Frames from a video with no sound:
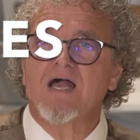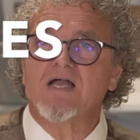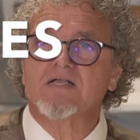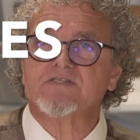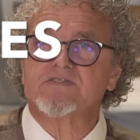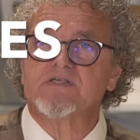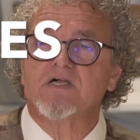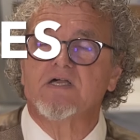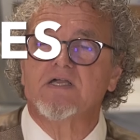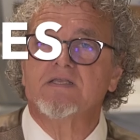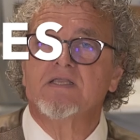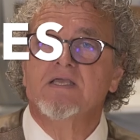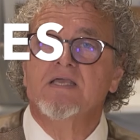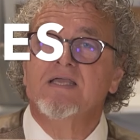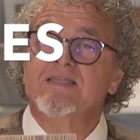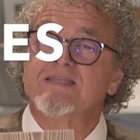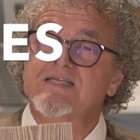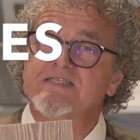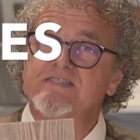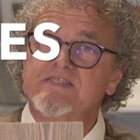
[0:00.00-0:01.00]
oxide
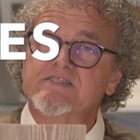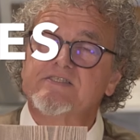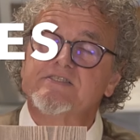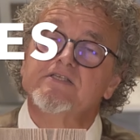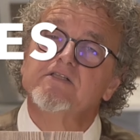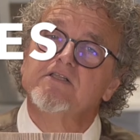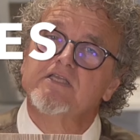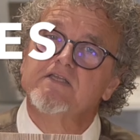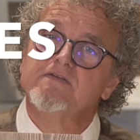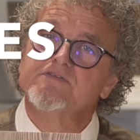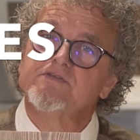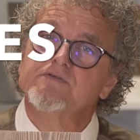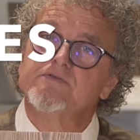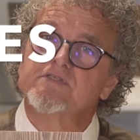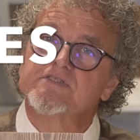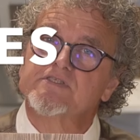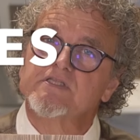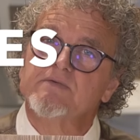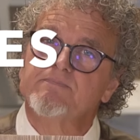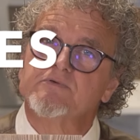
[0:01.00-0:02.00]
that still gives you the
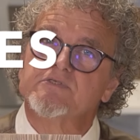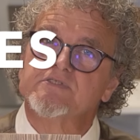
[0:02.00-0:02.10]
slip